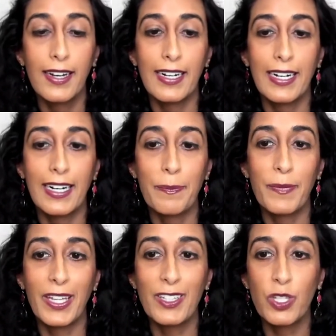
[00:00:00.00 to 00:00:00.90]

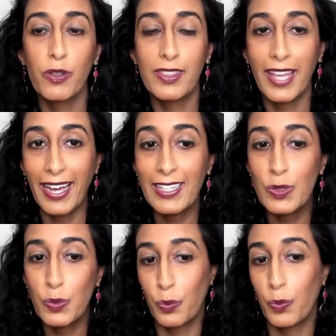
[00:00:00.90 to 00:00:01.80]
And so that's